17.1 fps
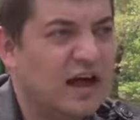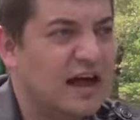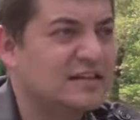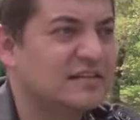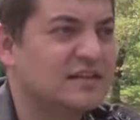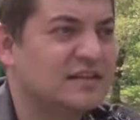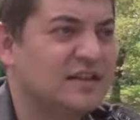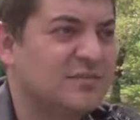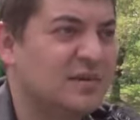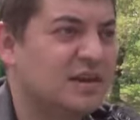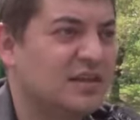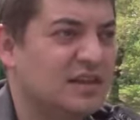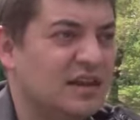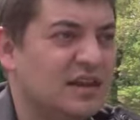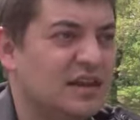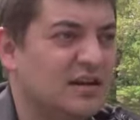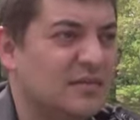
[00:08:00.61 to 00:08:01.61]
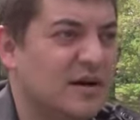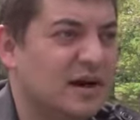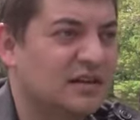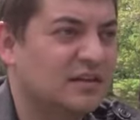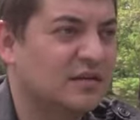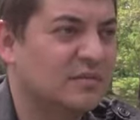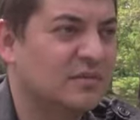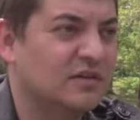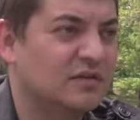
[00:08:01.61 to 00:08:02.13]
constantly be thinking
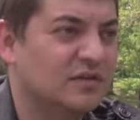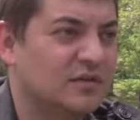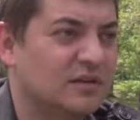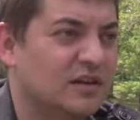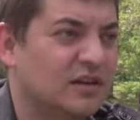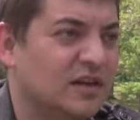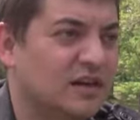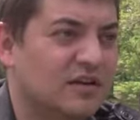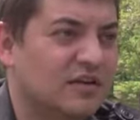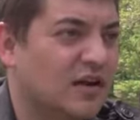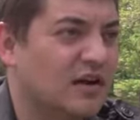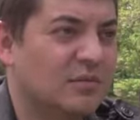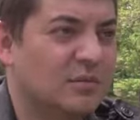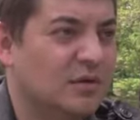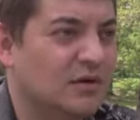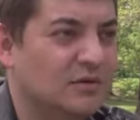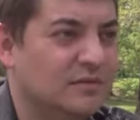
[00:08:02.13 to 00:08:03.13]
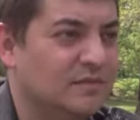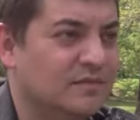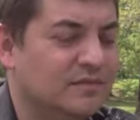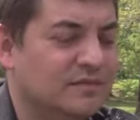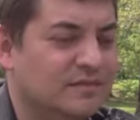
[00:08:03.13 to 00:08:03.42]
about them is really incredible.